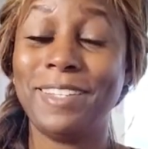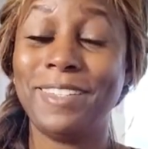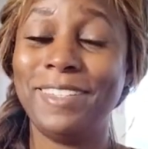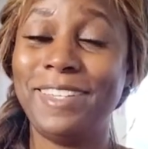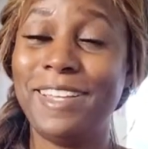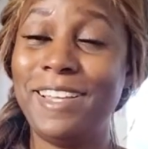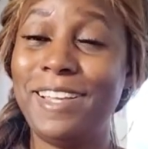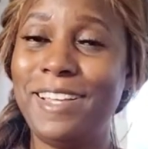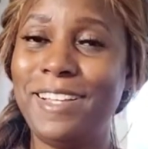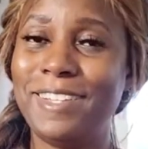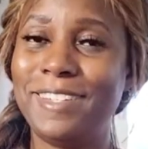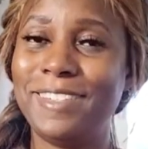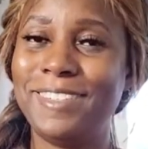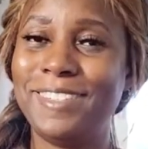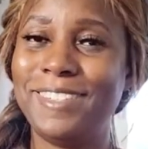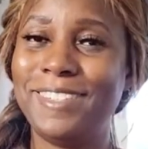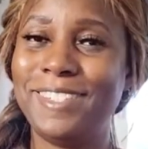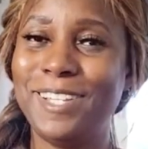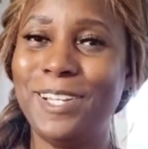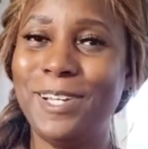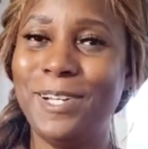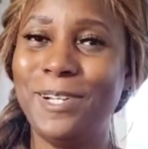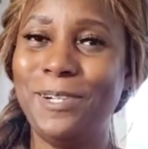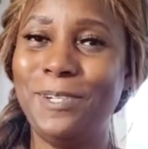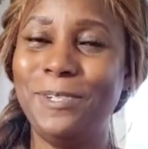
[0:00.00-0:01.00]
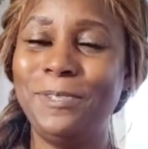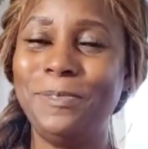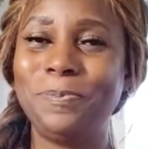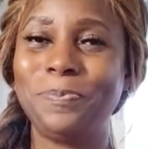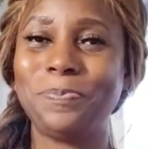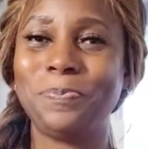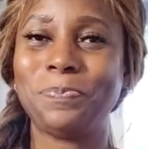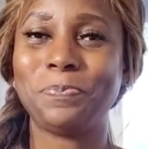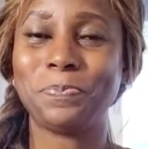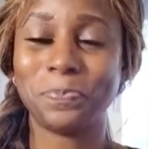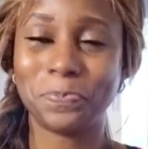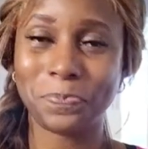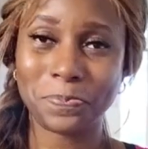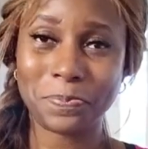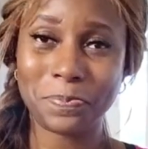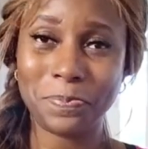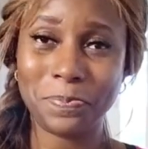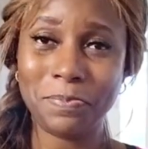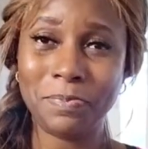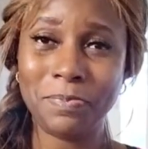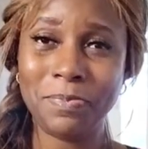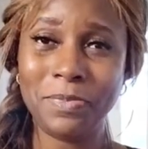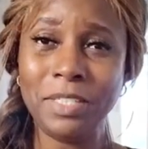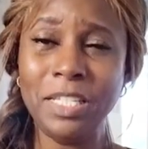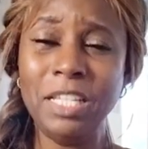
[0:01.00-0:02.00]
yeah, so
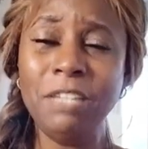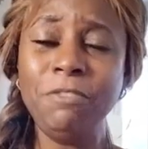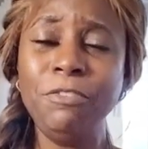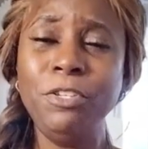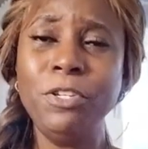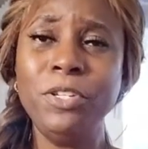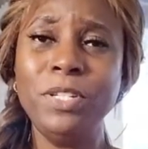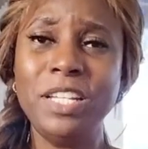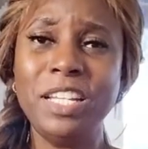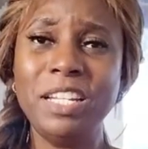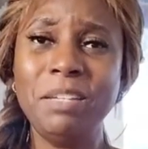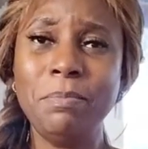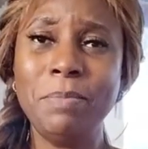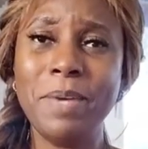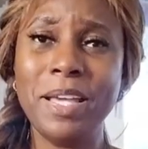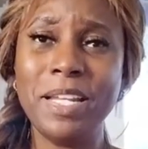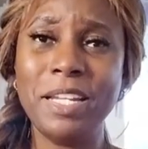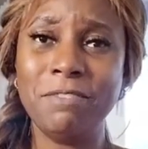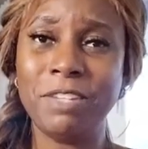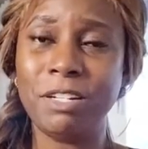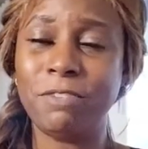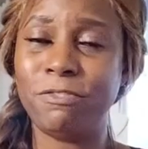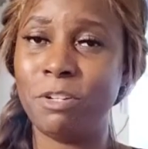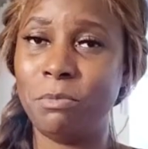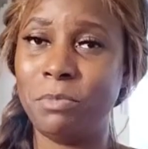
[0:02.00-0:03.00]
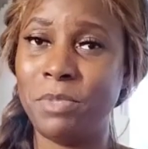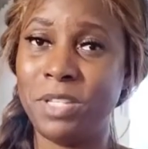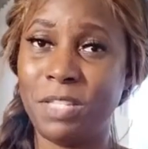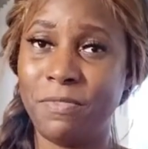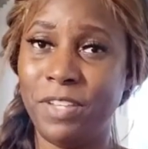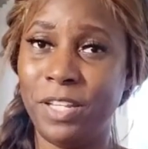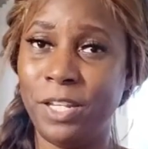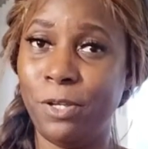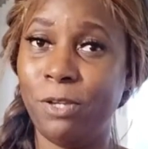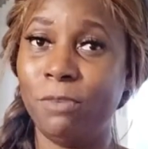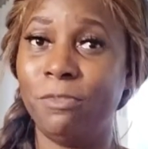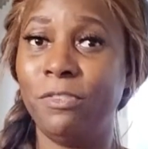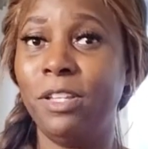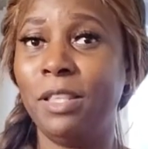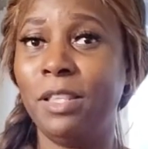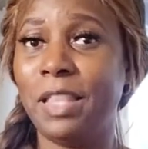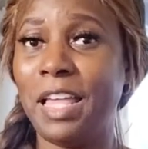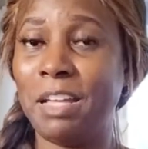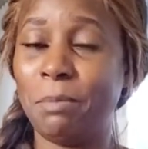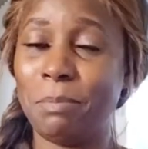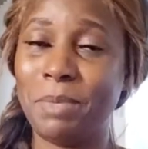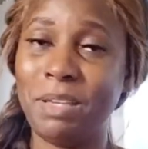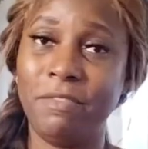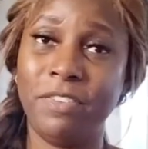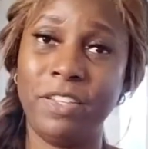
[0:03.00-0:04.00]
if you did benefit from this video, if you
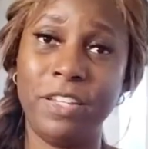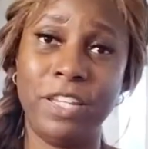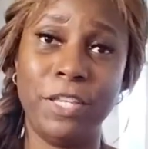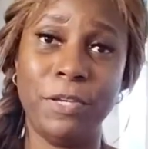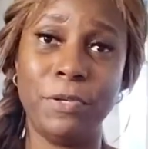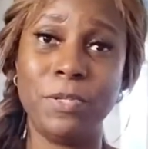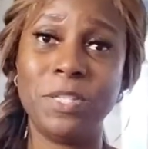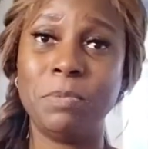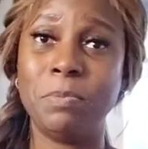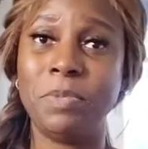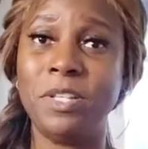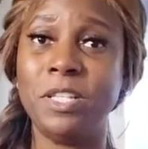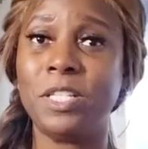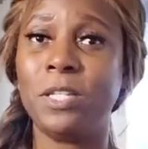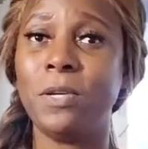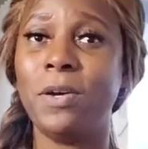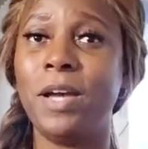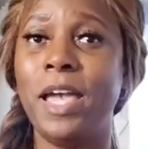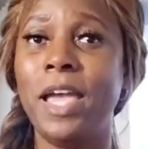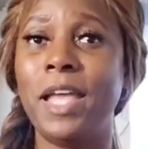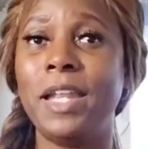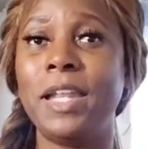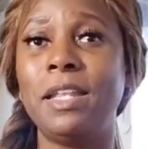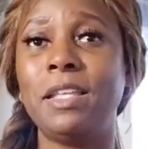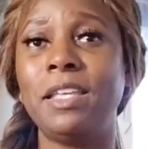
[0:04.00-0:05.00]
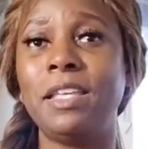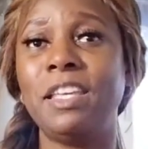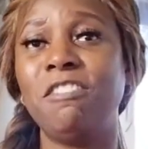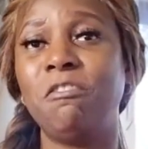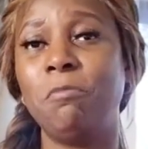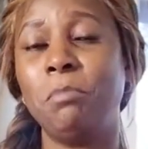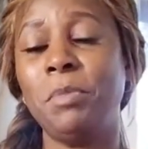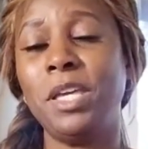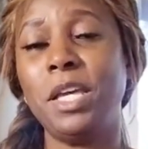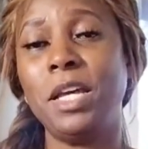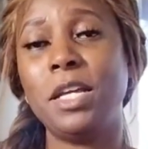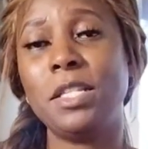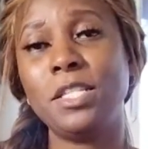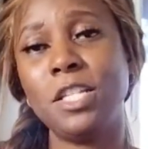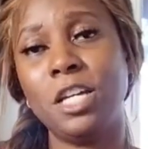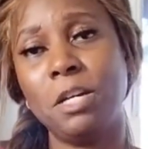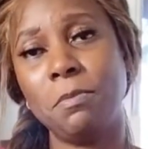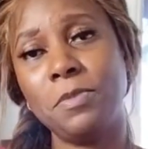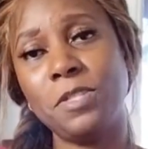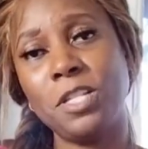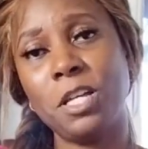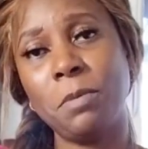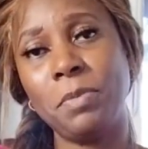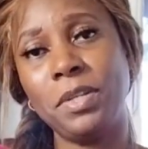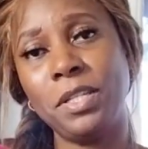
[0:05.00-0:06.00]
like my videos, please go ahead and give me a
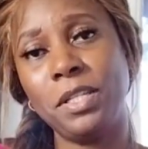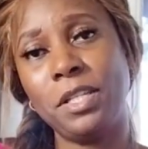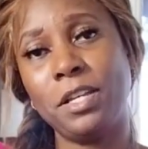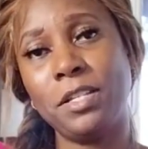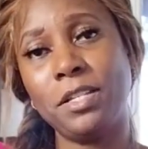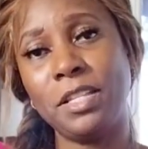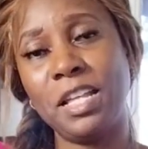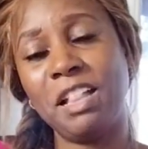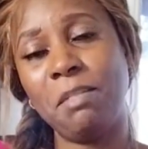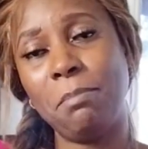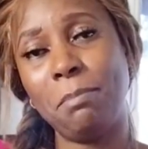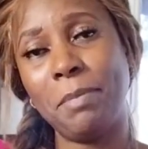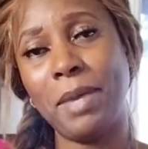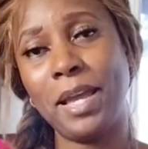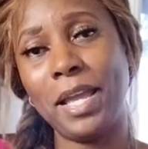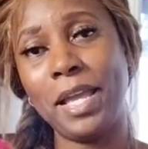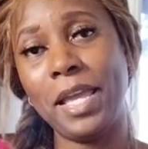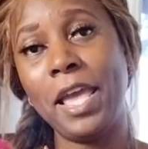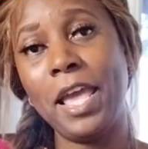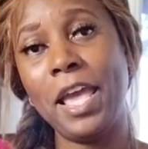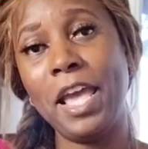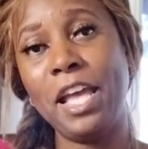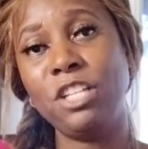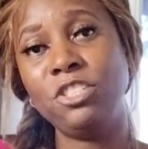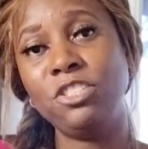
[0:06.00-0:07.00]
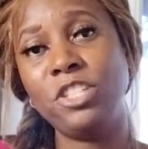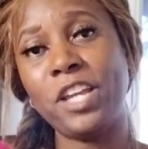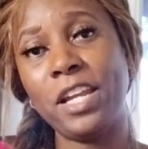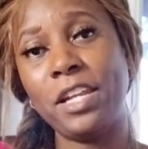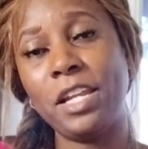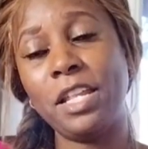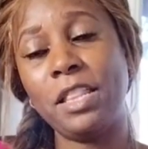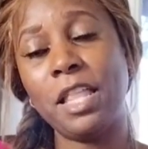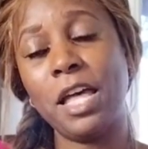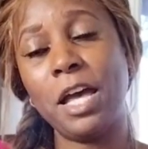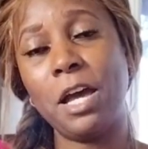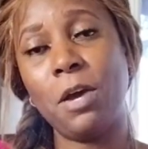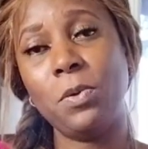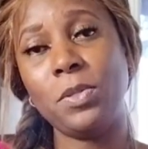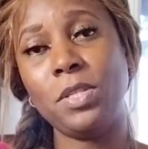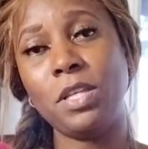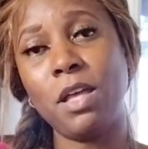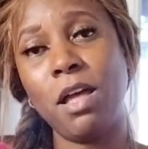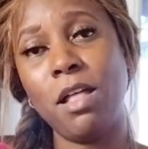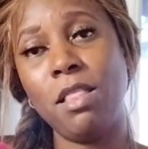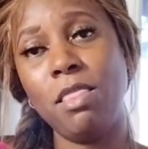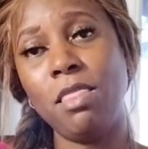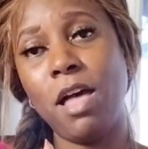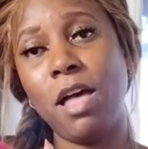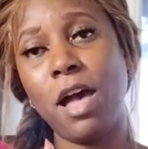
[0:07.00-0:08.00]
thumbs up. It does help my channel out
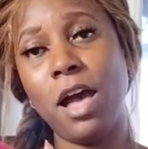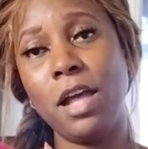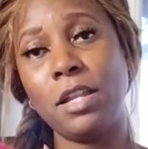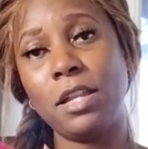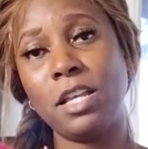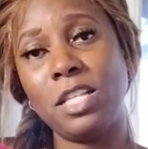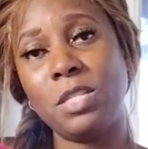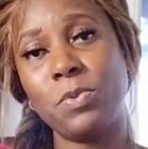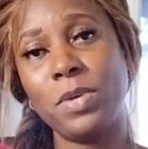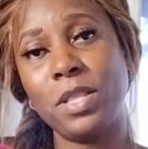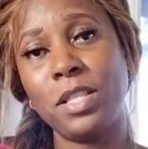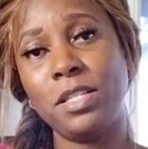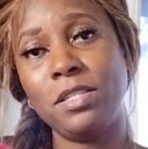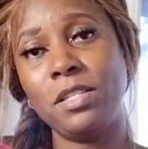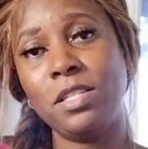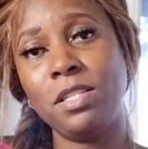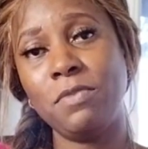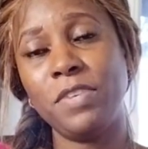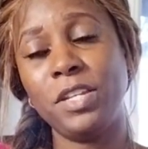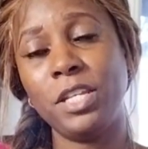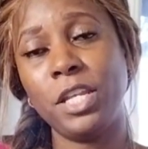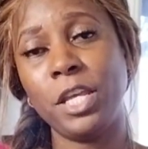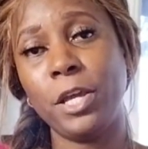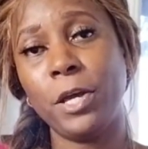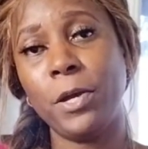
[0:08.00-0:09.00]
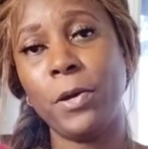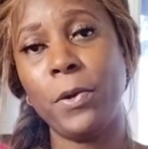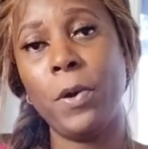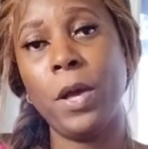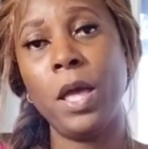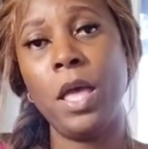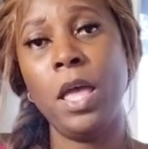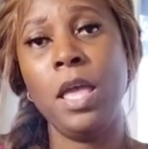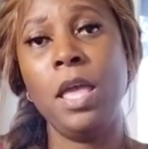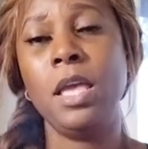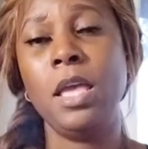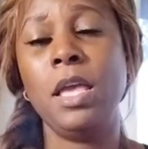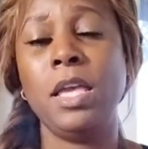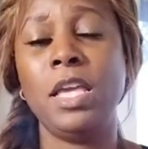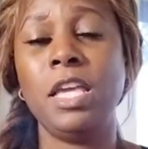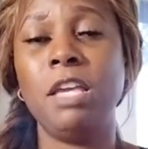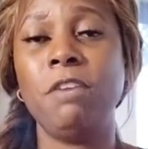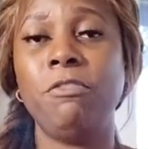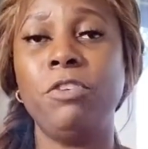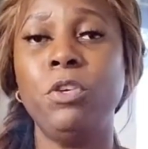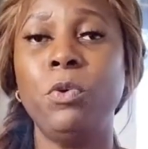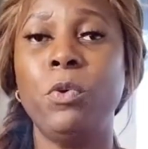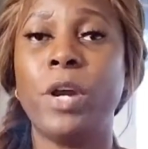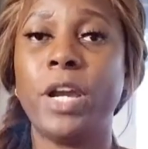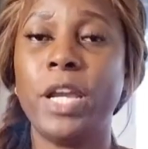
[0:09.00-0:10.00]
a lot, as well as this video. If
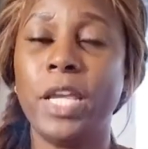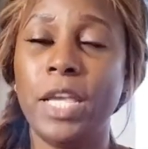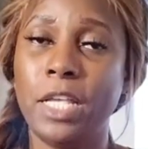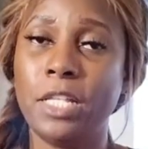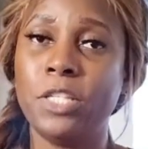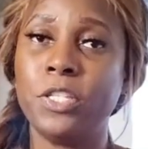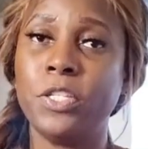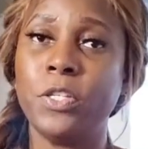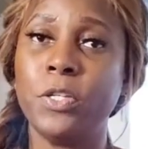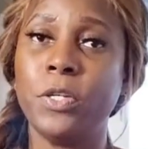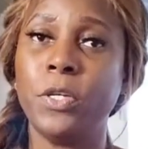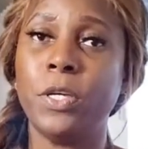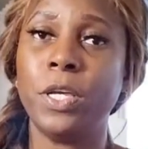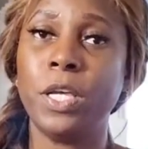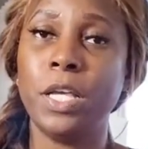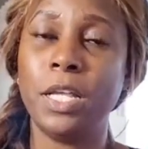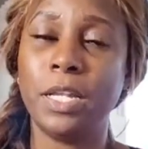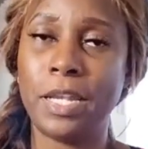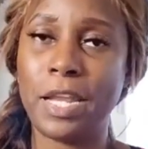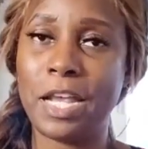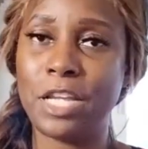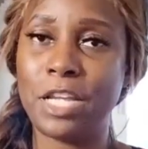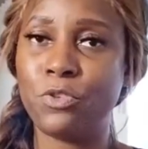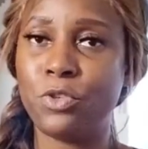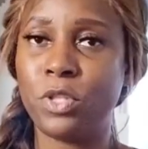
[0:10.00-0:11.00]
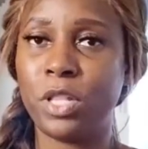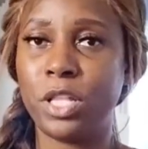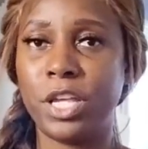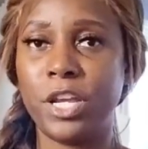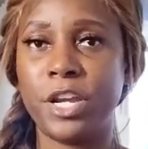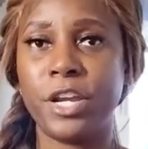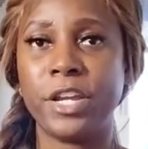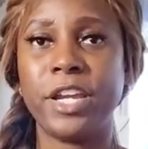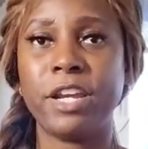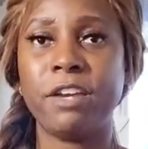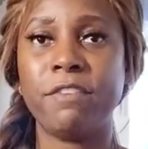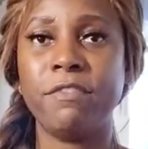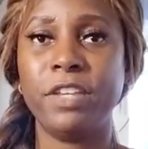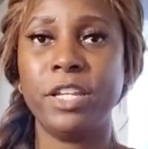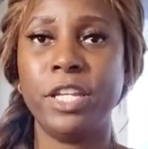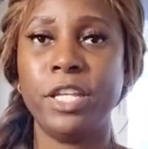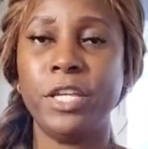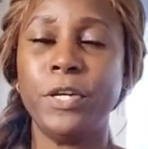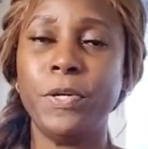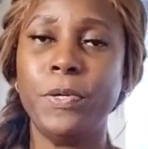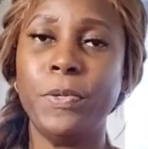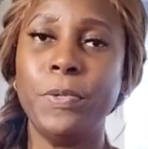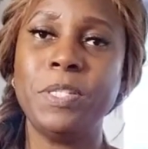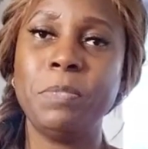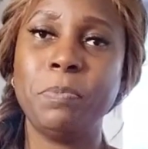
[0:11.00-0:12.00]
you are into natural hair care
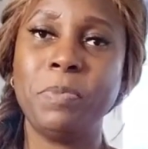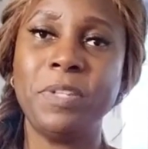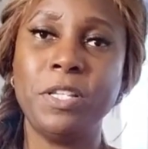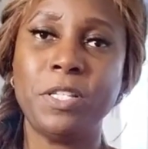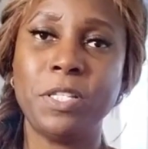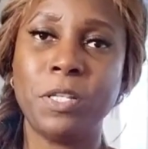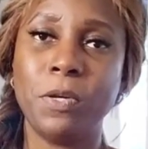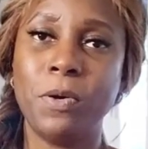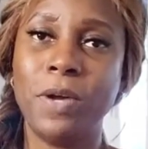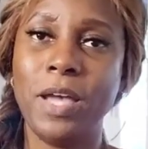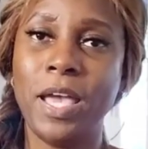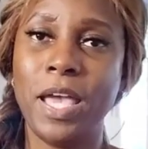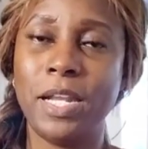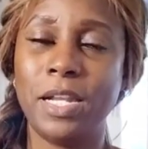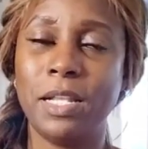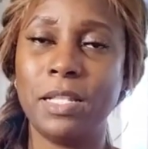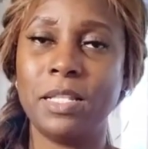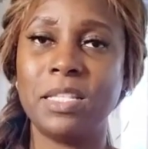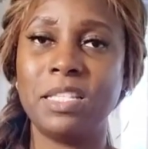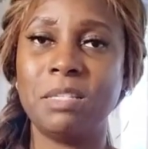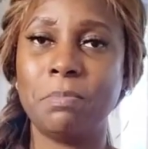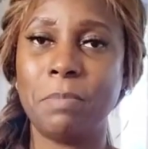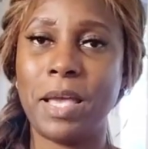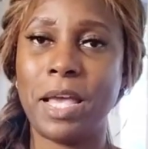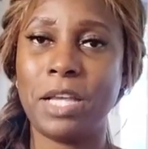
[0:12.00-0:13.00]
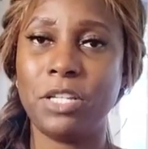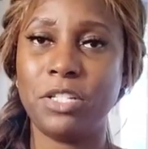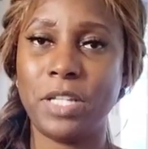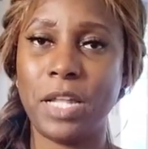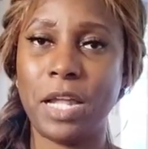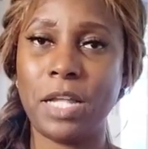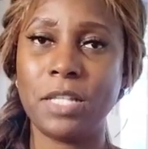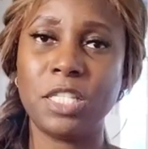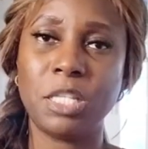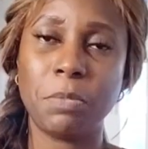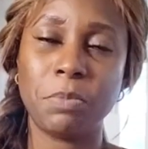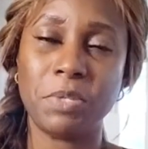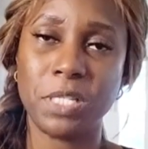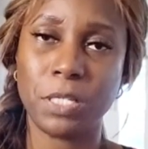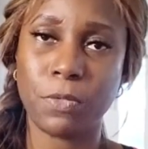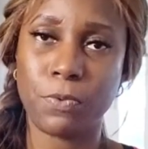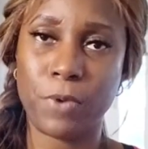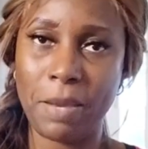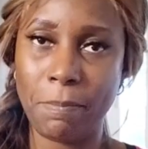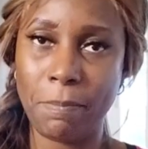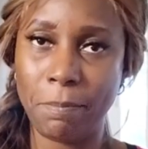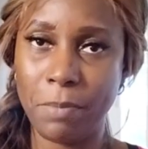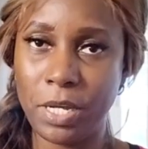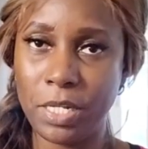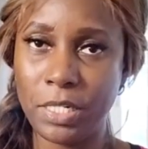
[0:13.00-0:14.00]
videos, please go ahead and smash that
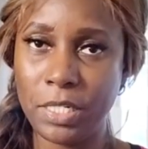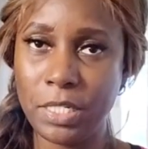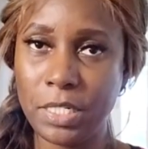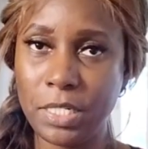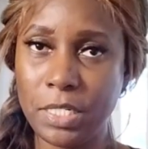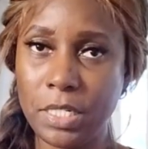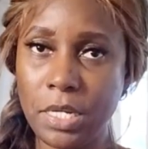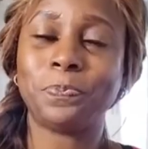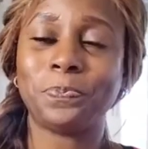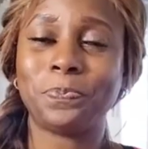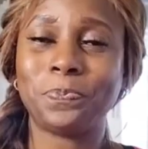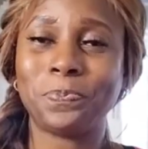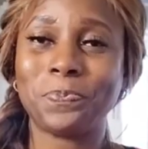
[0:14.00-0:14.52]
subscribe button.